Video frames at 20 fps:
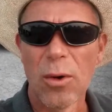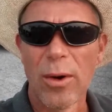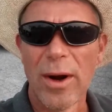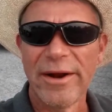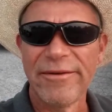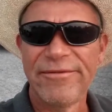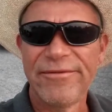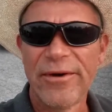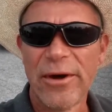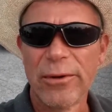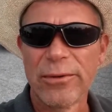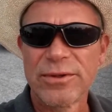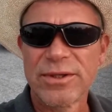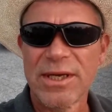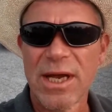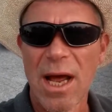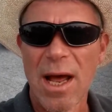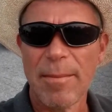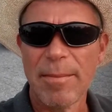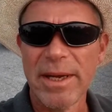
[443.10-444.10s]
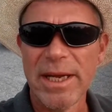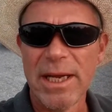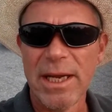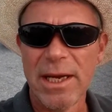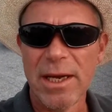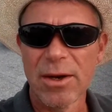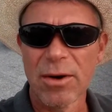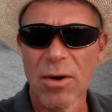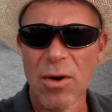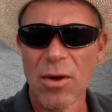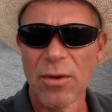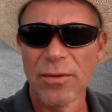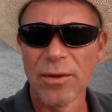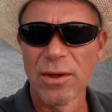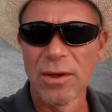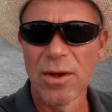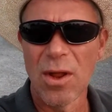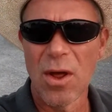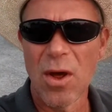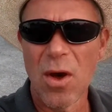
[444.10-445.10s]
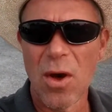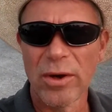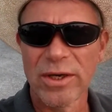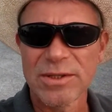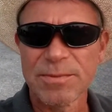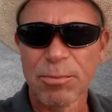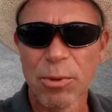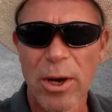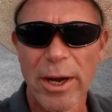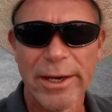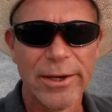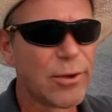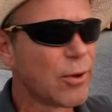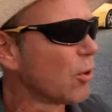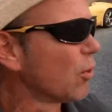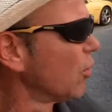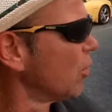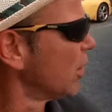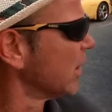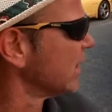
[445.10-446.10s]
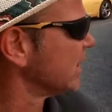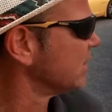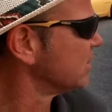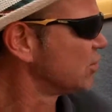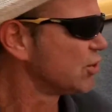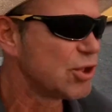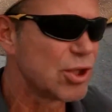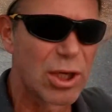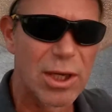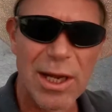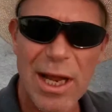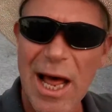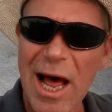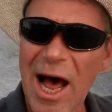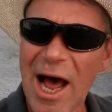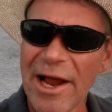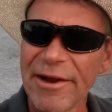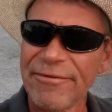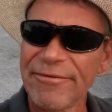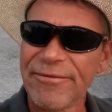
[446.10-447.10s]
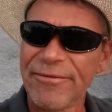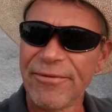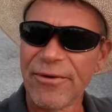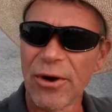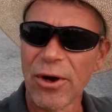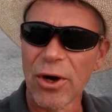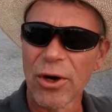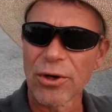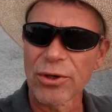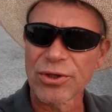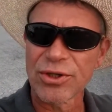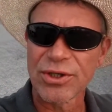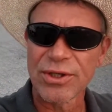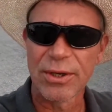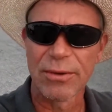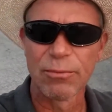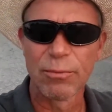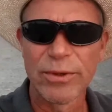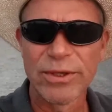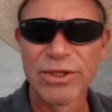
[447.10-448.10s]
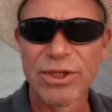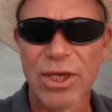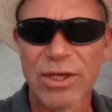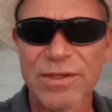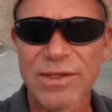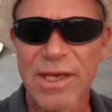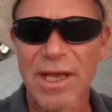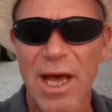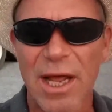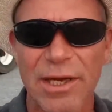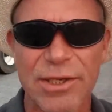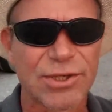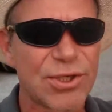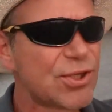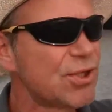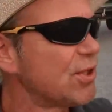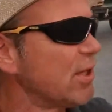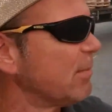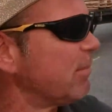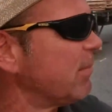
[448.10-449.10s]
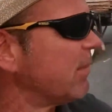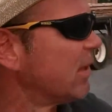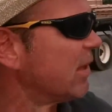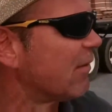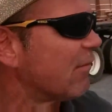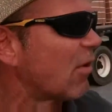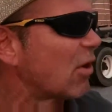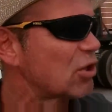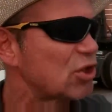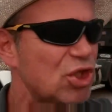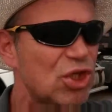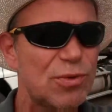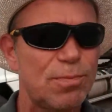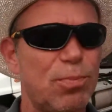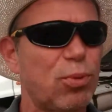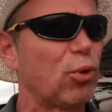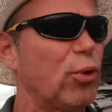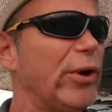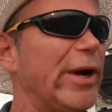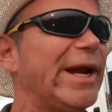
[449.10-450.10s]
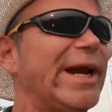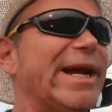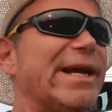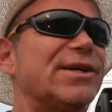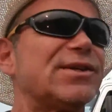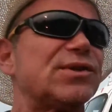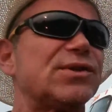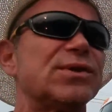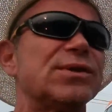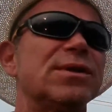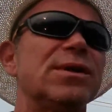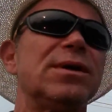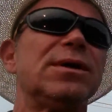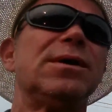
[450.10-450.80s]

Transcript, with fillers: All right, folks, Tommy here on the lawn. It's bright and early, July 1st, and we just got a shipment of our sprigs.